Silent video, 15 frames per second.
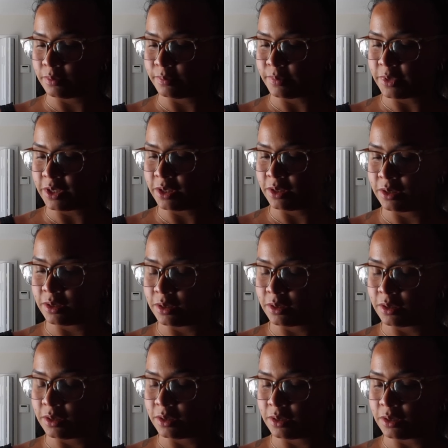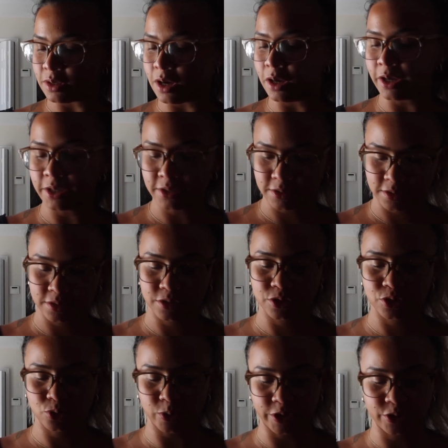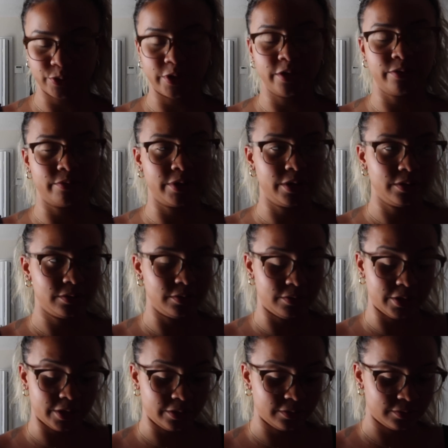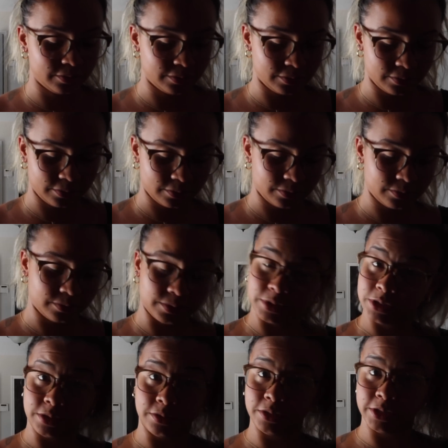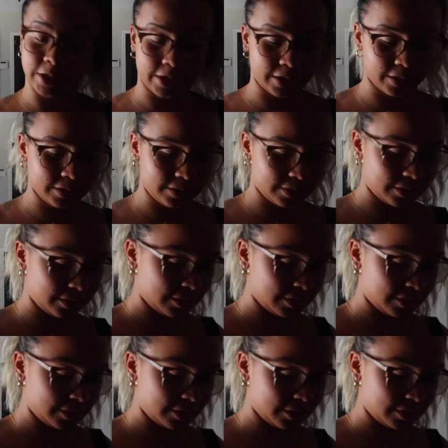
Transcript: month, August 2023. Okay. So good, I guess.